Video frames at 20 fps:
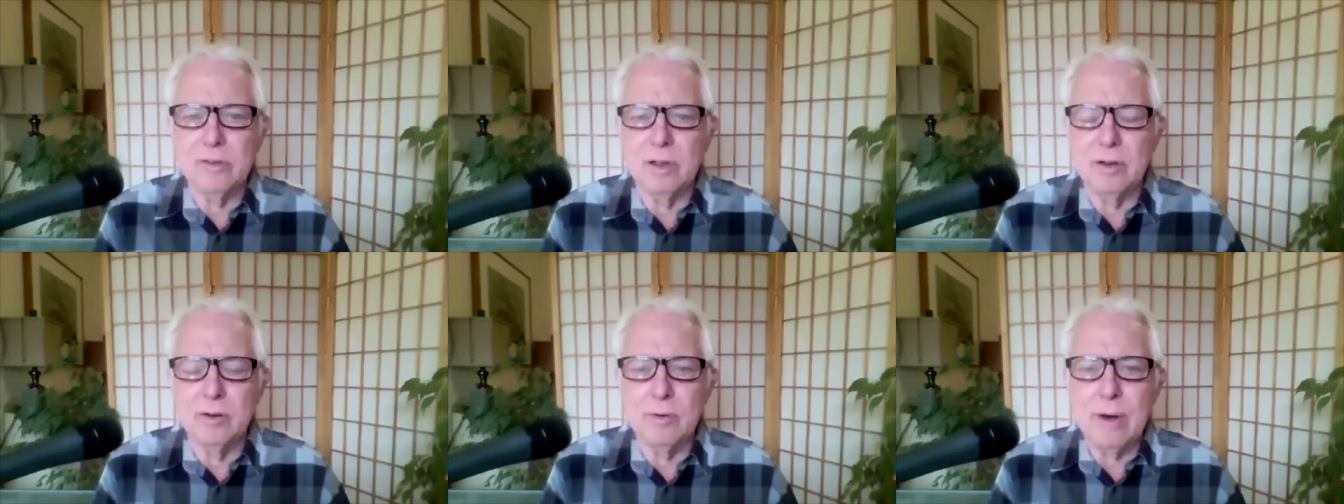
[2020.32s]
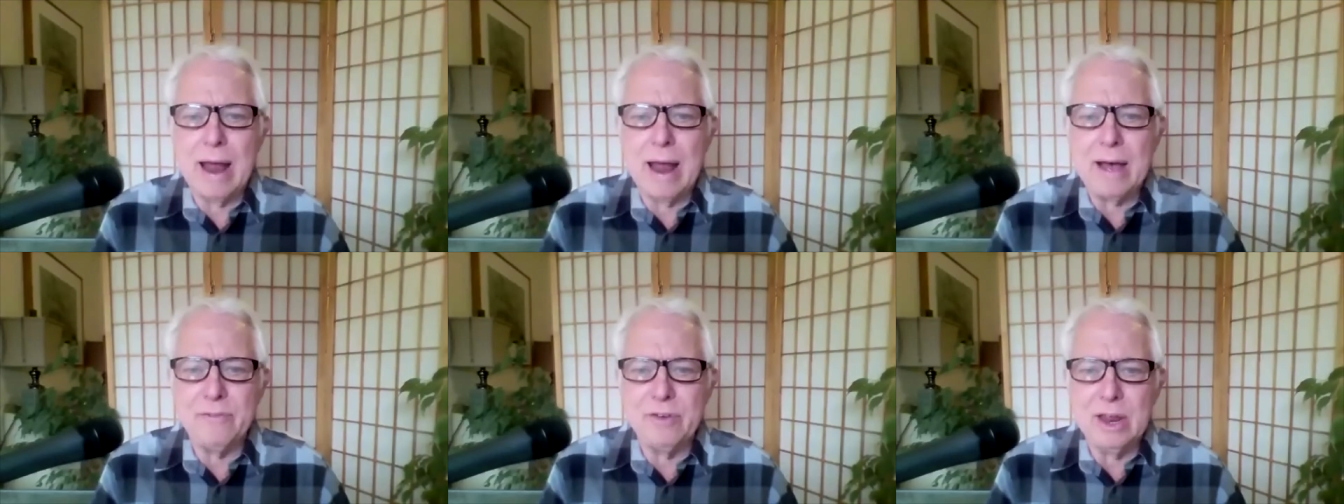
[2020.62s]

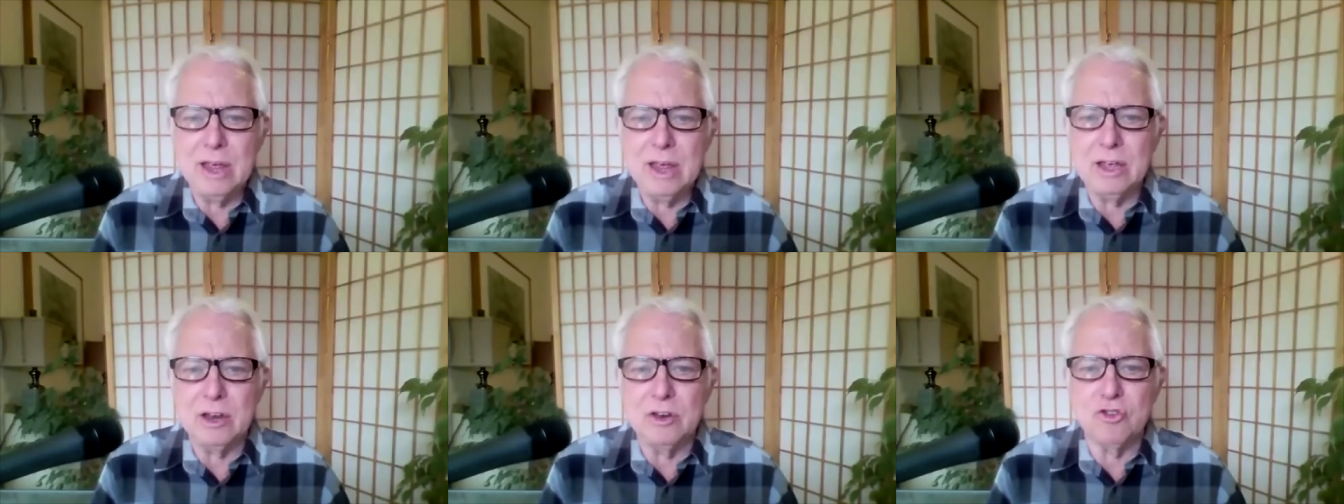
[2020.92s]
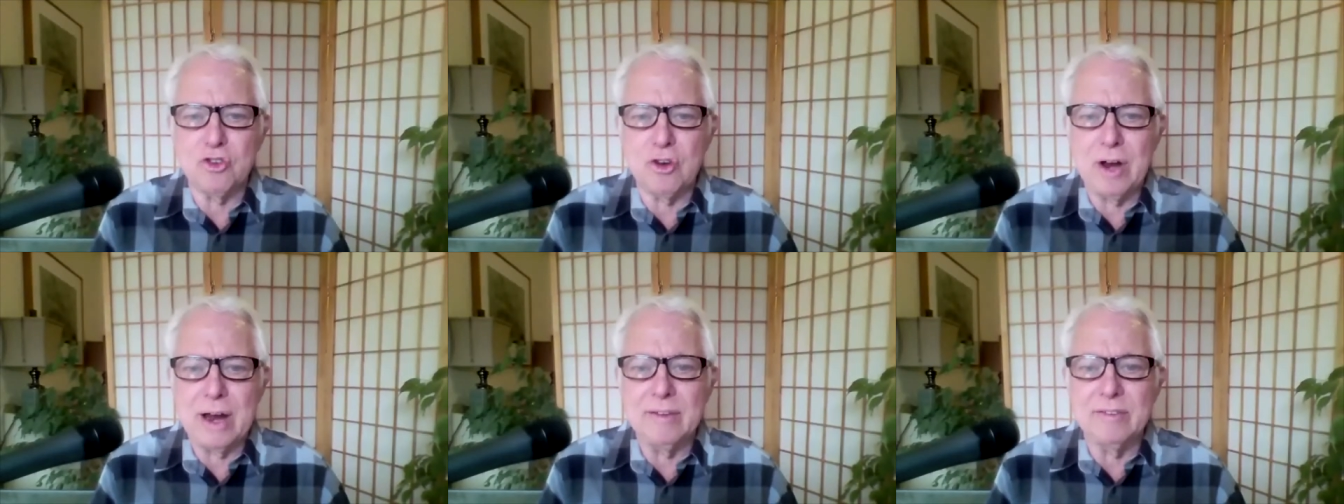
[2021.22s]
gravity can
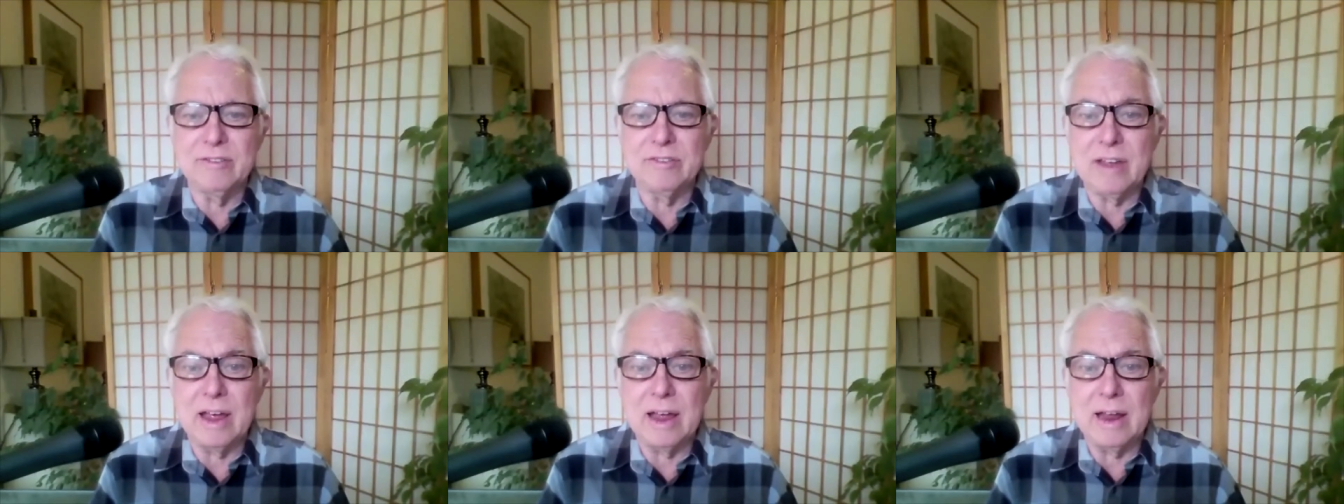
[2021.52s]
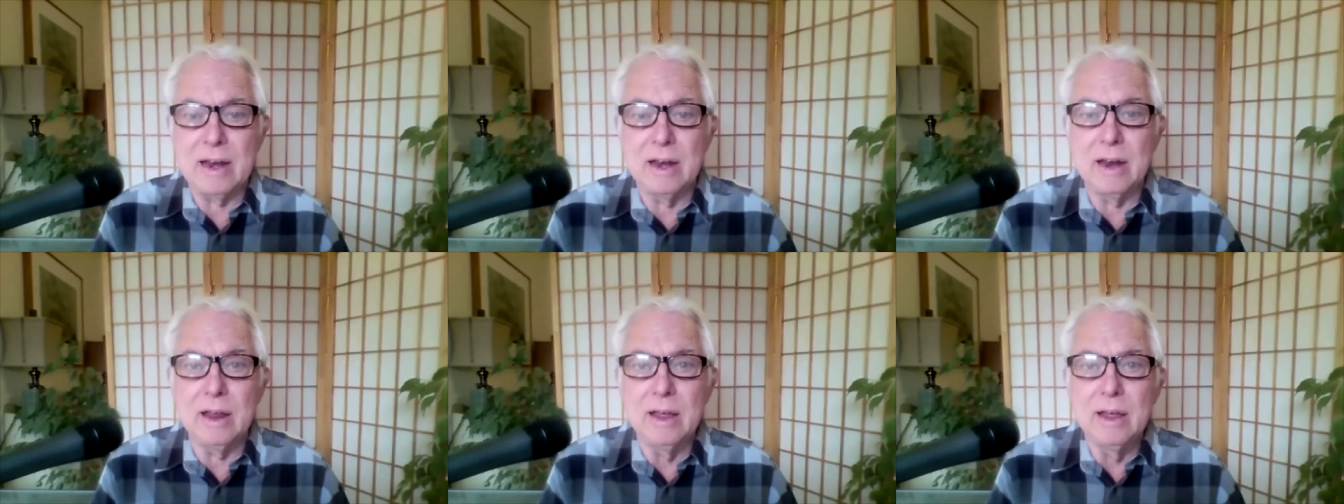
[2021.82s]

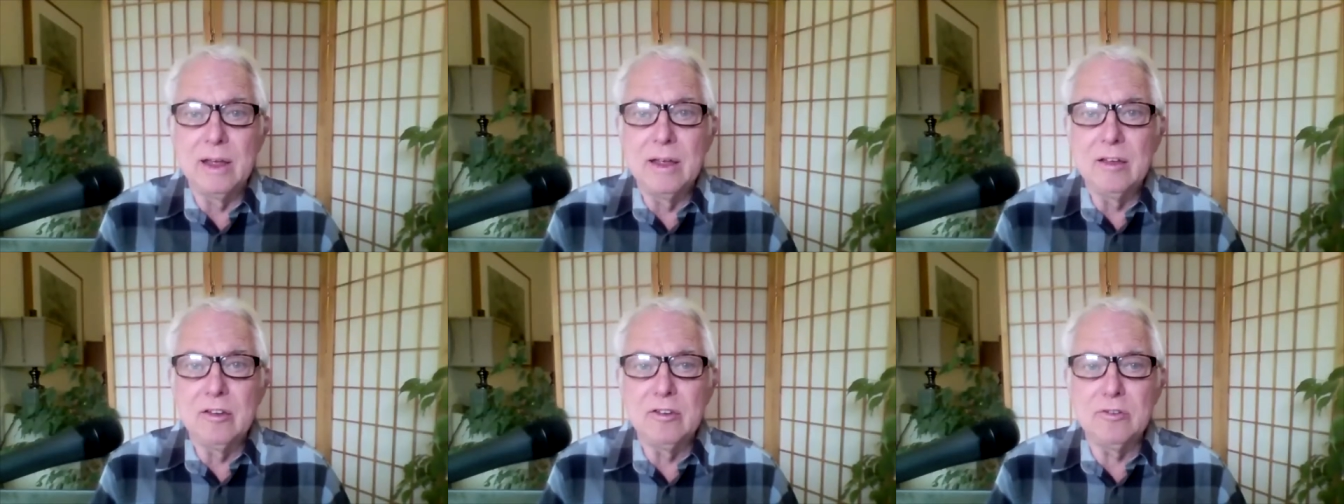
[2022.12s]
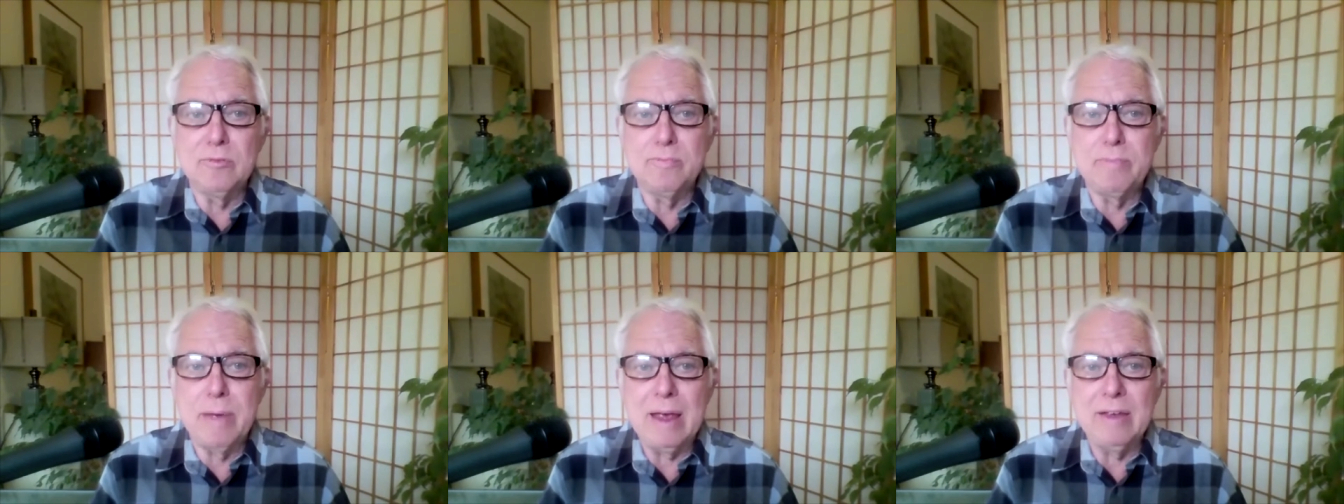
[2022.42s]
transcend
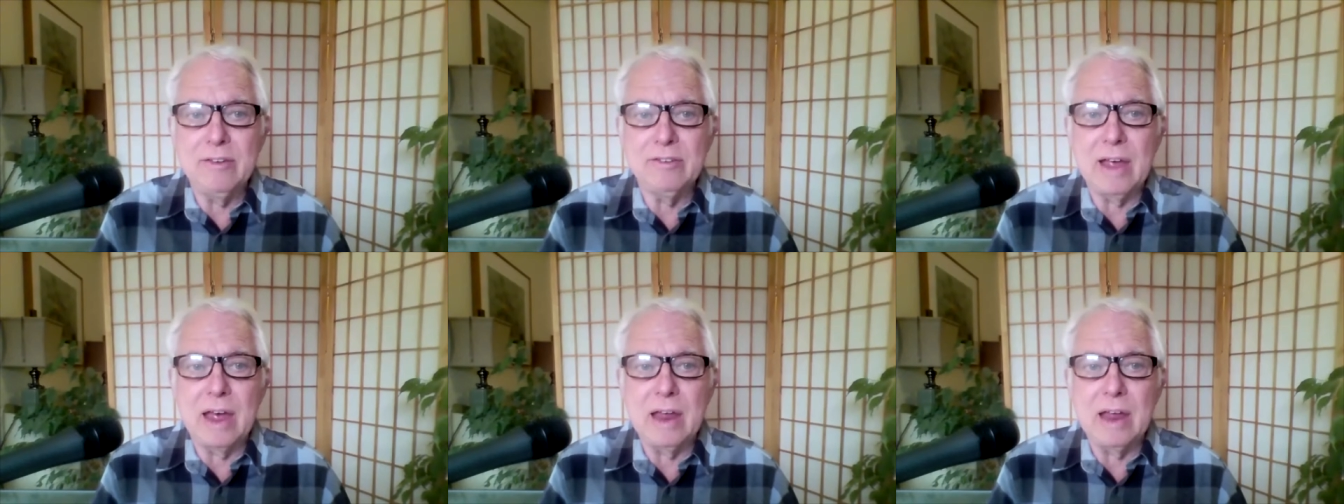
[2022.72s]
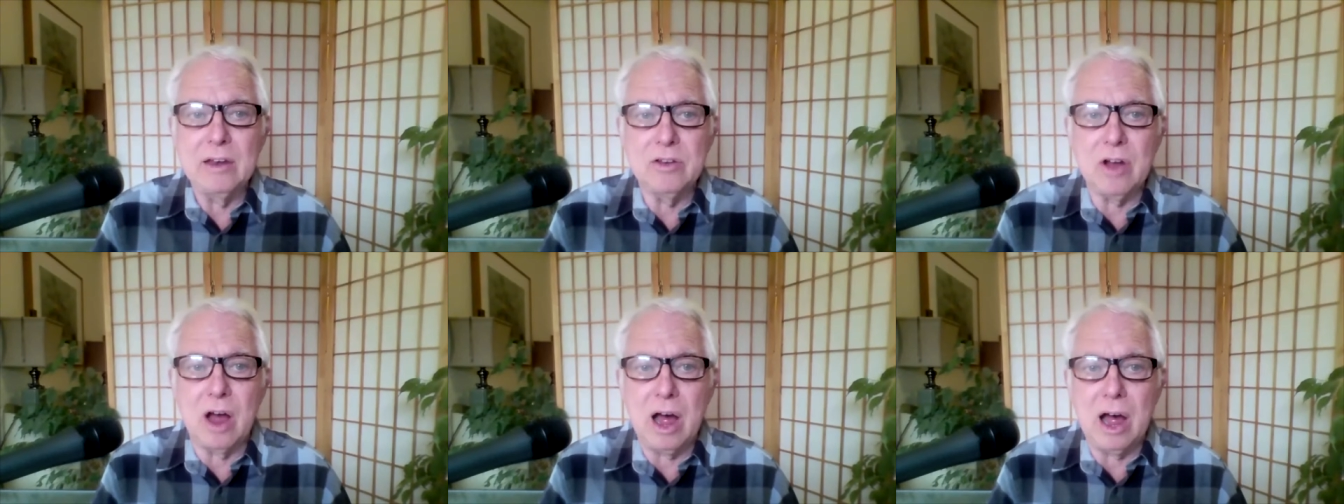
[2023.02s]
space
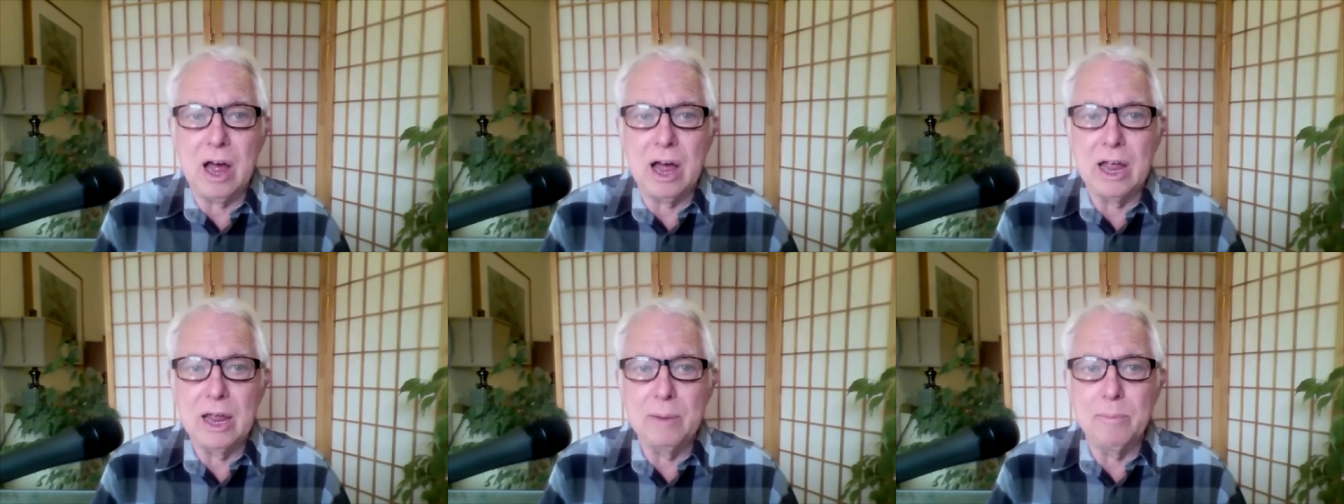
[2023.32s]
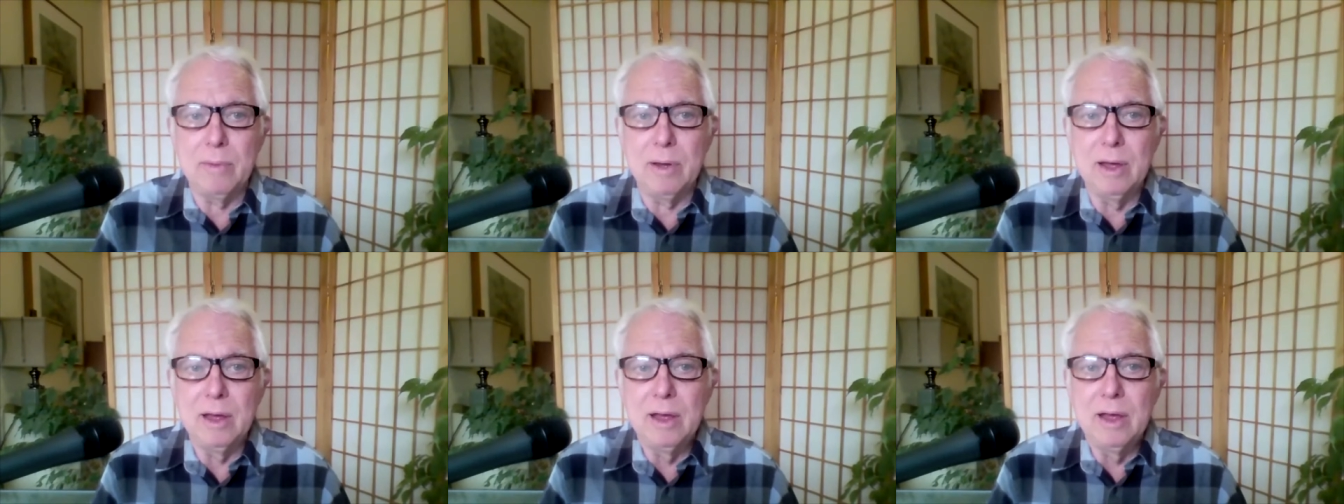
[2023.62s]
and
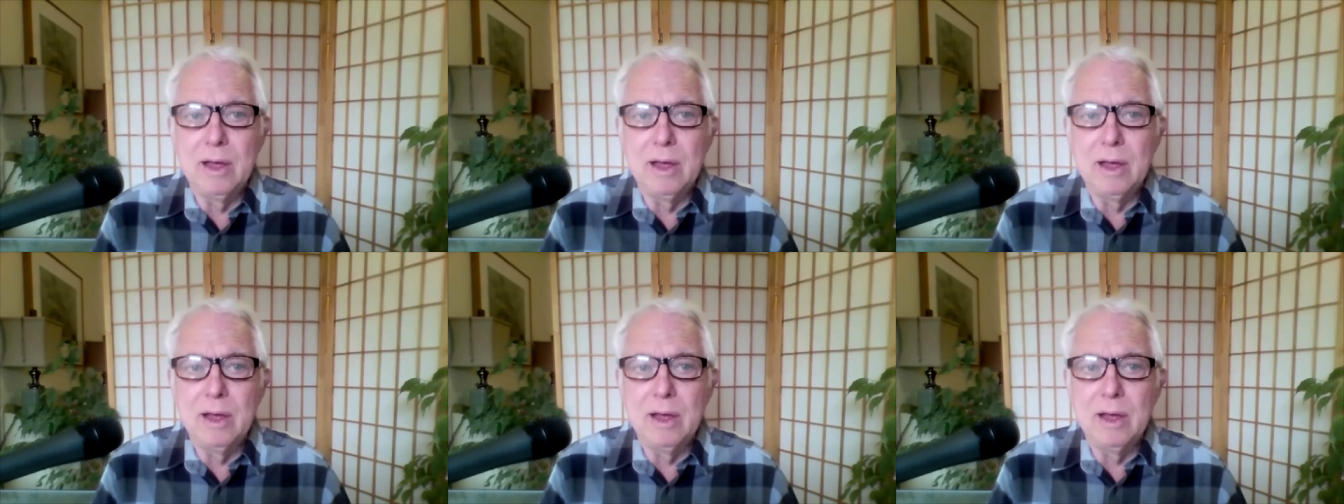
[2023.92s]
time,